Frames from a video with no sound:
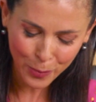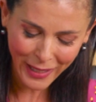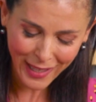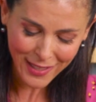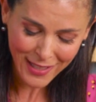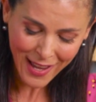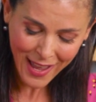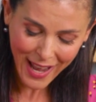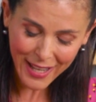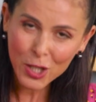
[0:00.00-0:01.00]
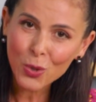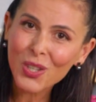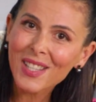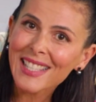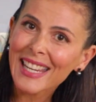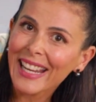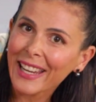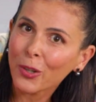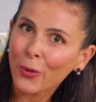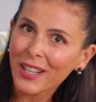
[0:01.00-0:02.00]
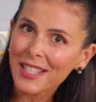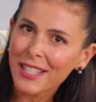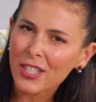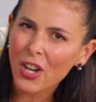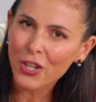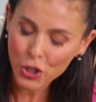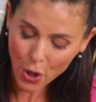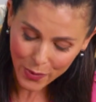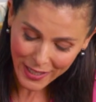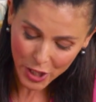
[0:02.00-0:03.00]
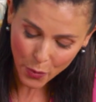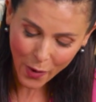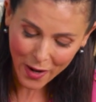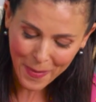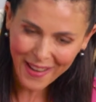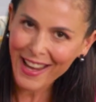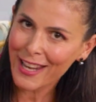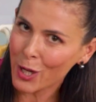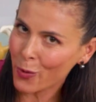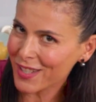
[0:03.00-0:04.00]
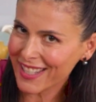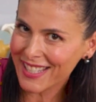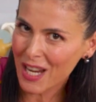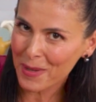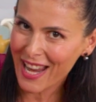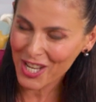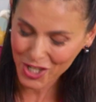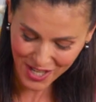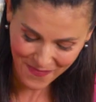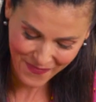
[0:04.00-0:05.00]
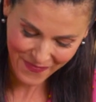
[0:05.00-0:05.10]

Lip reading: blend. And it's also celiac accredited, so I don't need to worry about any cross-contamination.